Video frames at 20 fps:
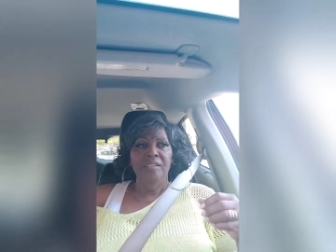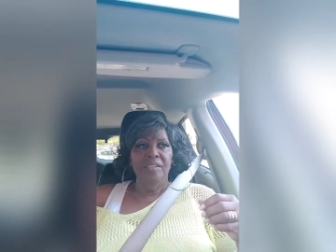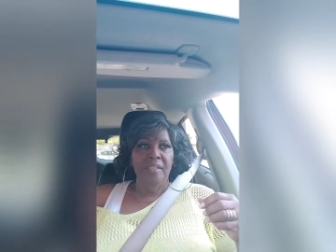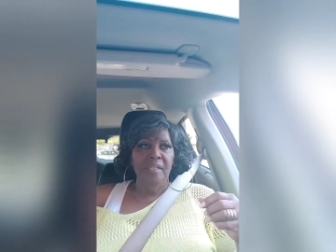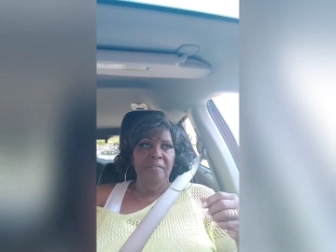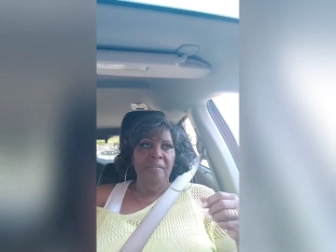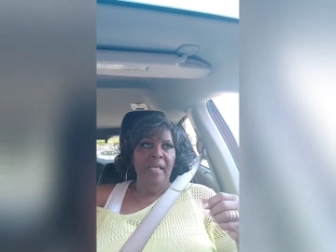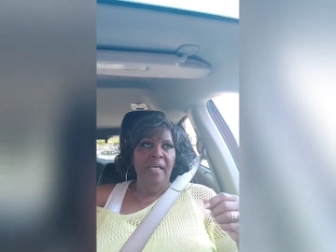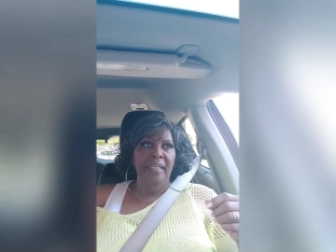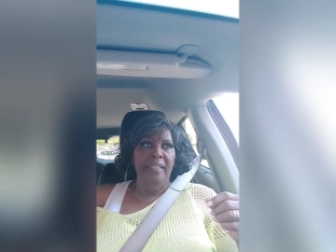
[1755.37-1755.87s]

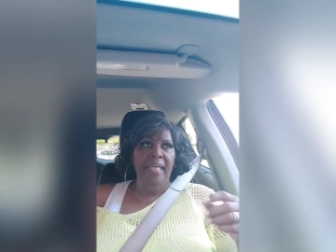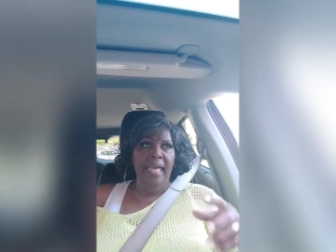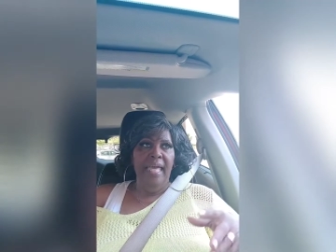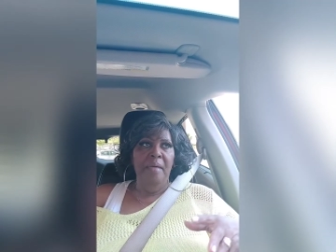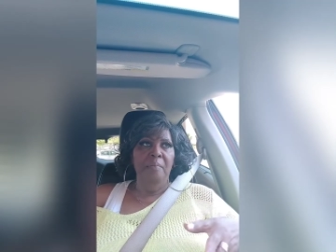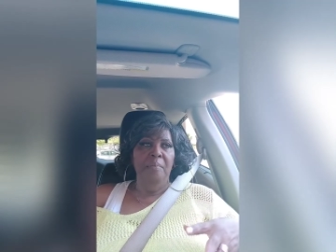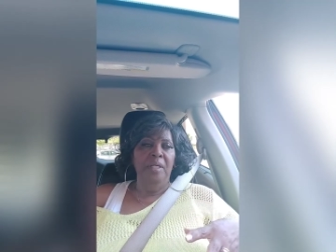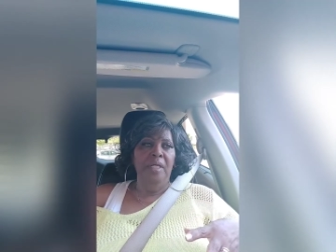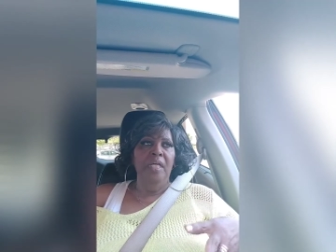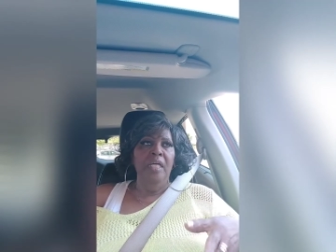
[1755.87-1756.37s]
stuff like
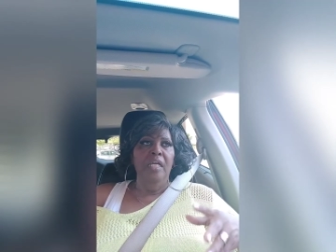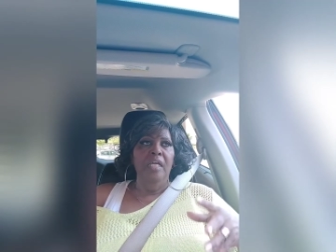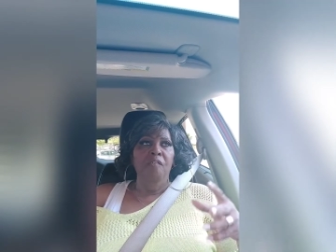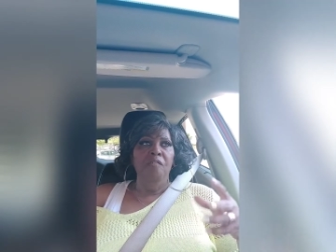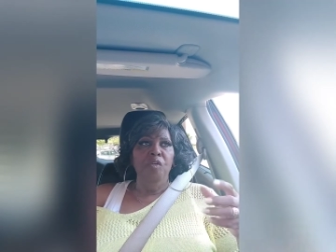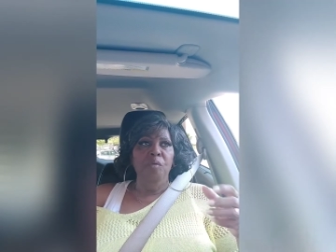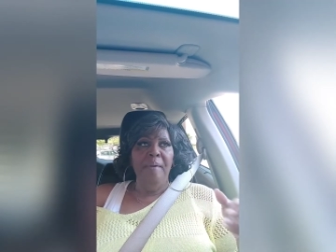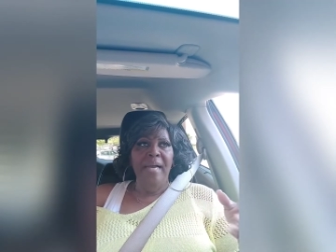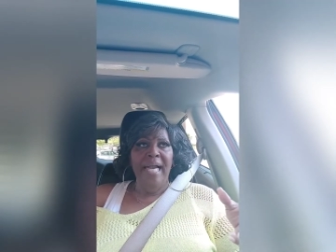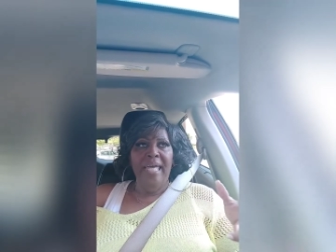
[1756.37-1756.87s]
that. But
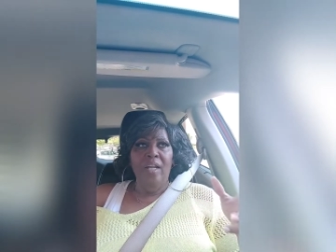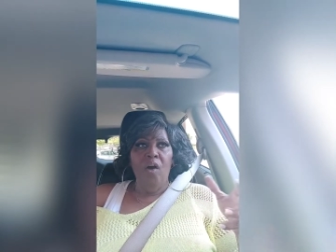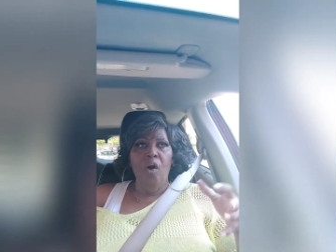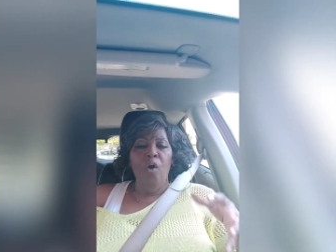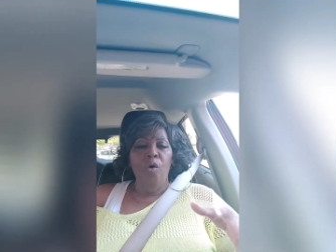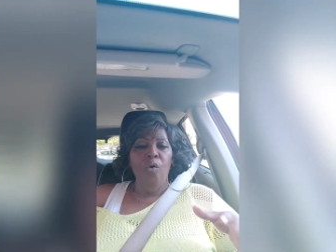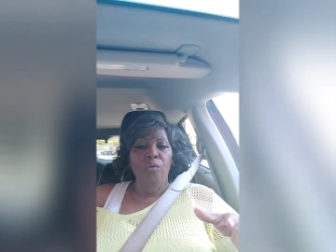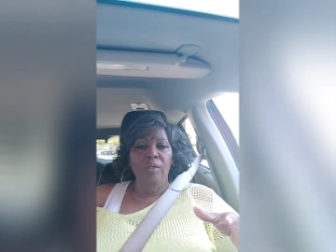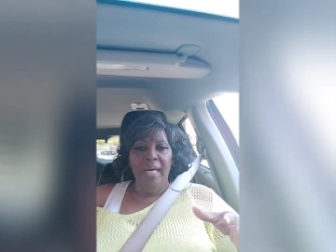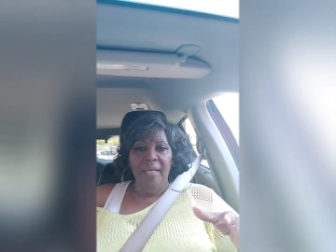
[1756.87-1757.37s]
if you're buying a
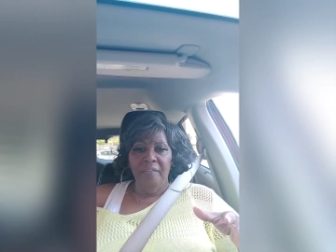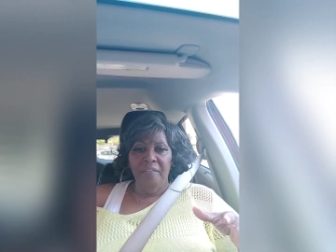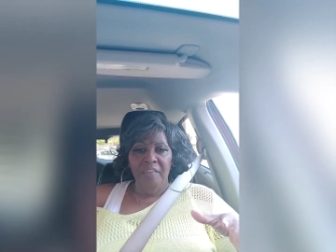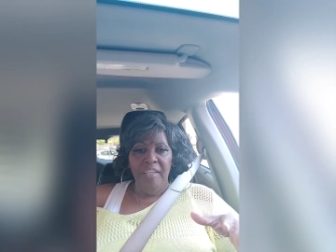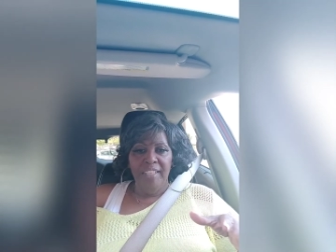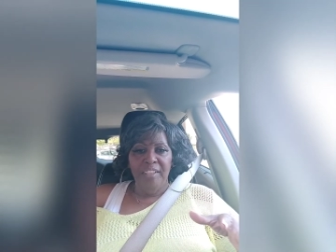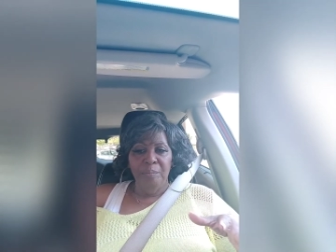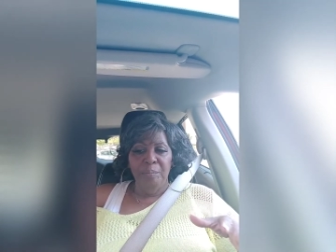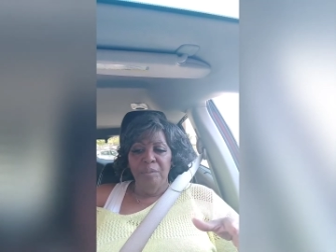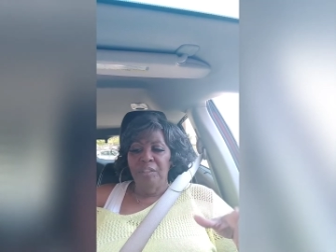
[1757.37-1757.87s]
whole lot of
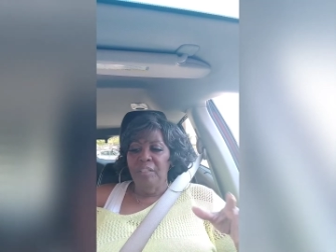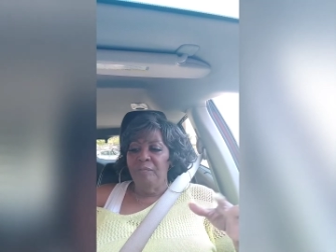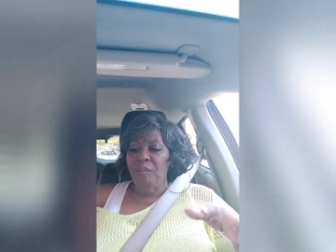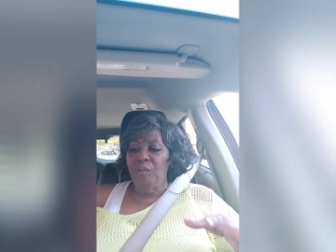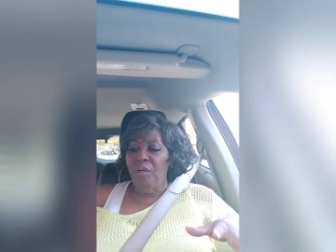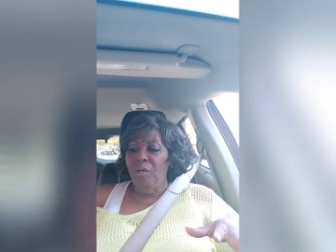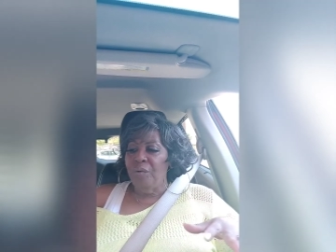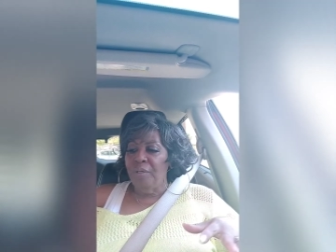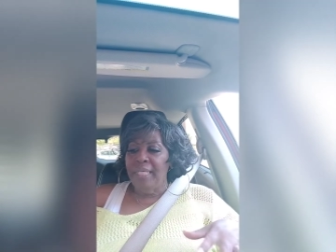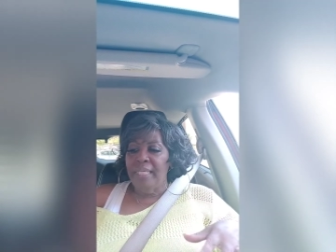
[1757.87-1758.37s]
vegetables, if
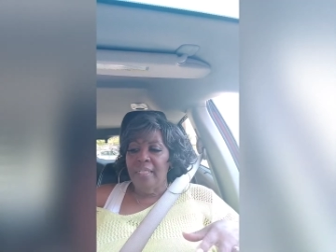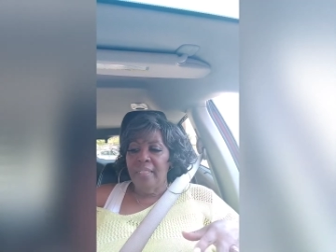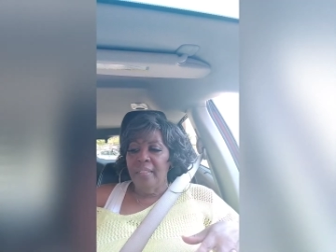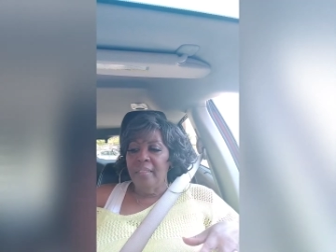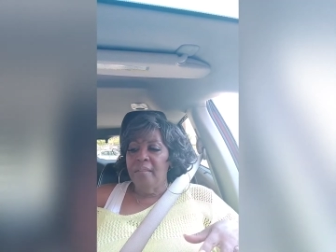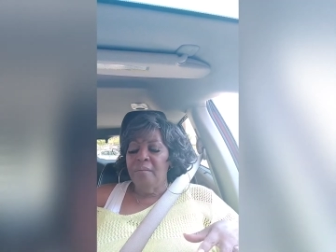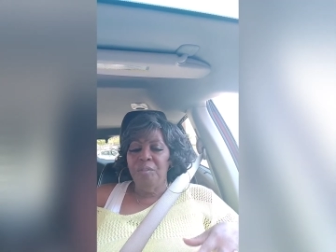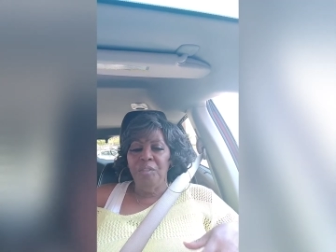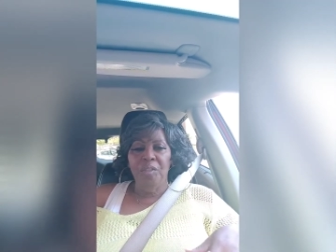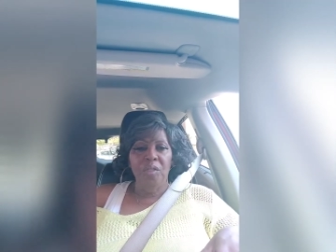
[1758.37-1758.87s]
you don't eat it
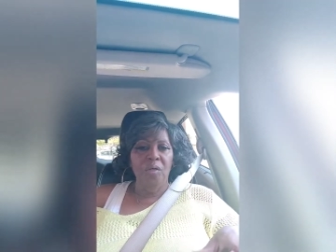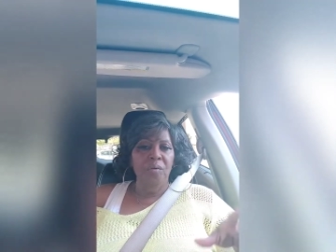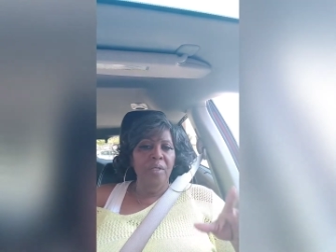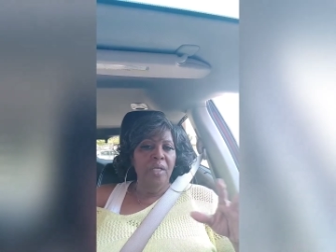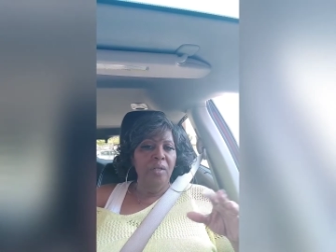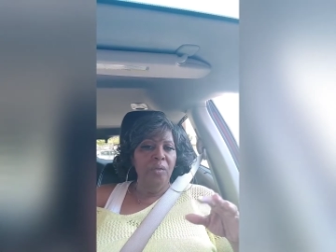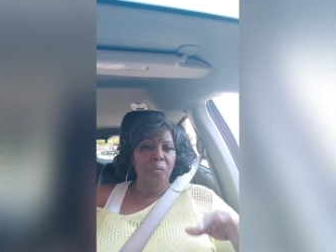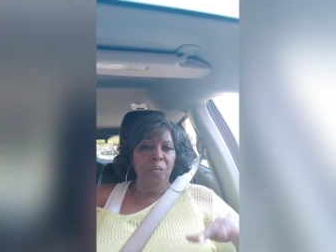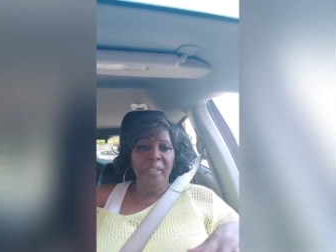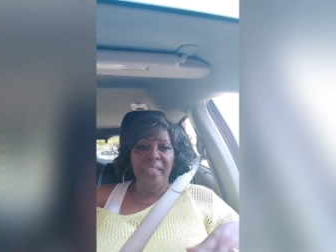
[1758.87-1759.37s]
up, you know,
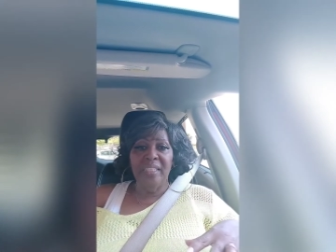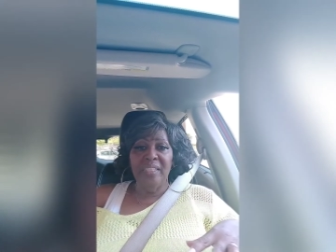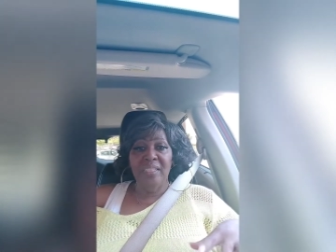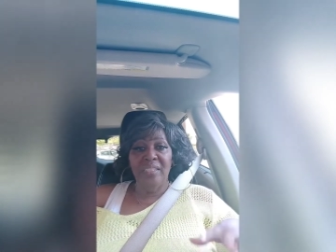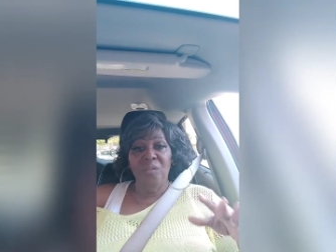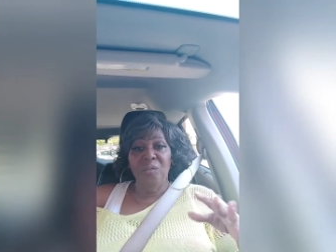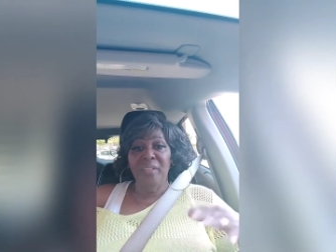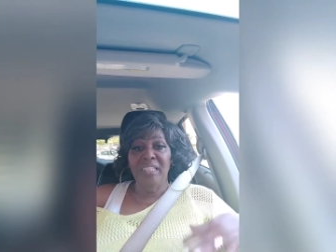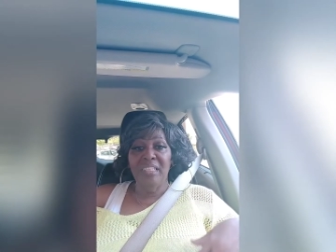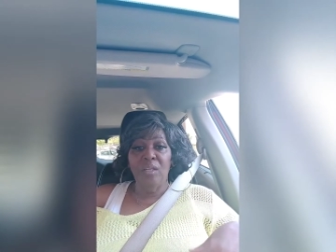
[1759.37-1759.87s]
in a week or
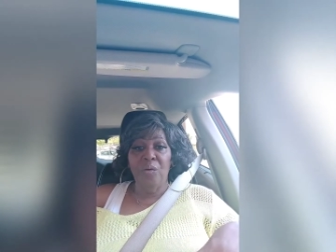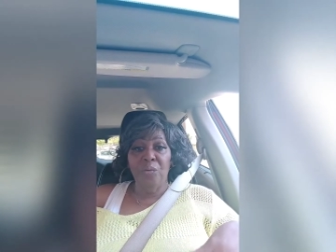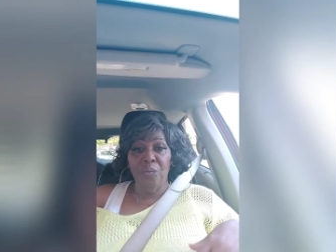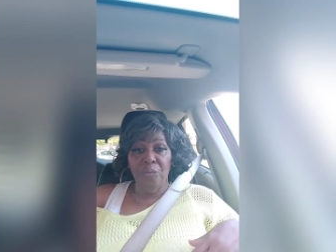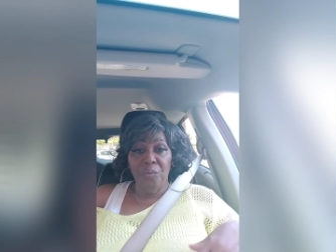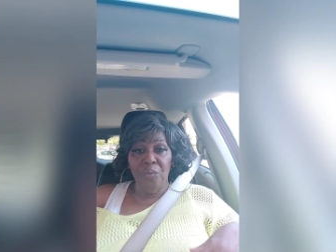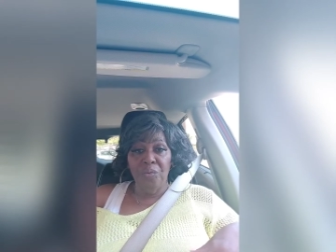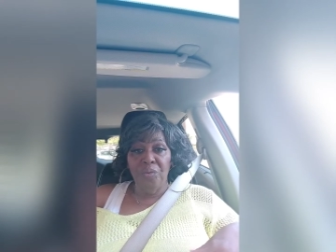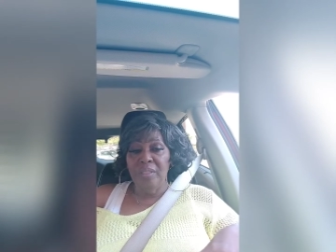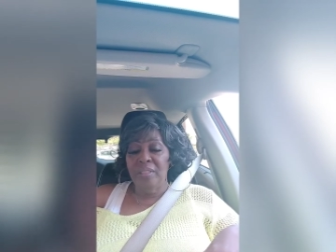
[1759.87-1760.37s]
so, it's going
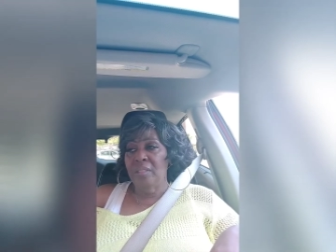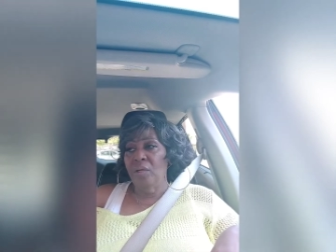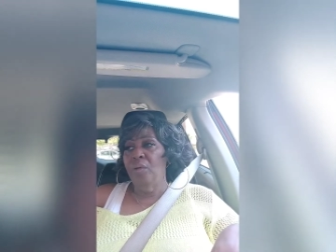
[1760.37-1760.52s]
to ruin.